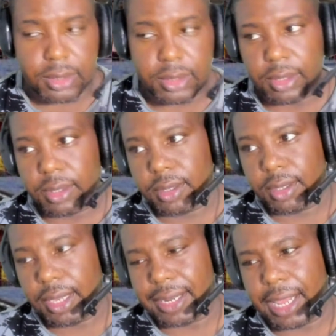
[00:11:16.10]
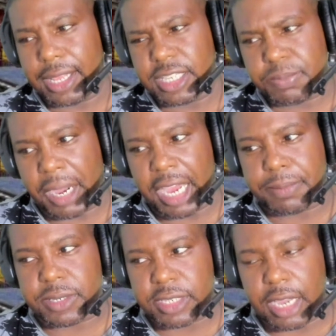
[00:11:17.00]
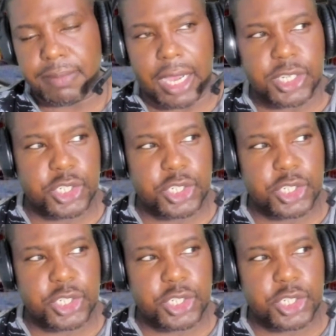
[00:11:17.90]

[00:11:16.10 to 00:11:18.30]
And he inspired me so much. And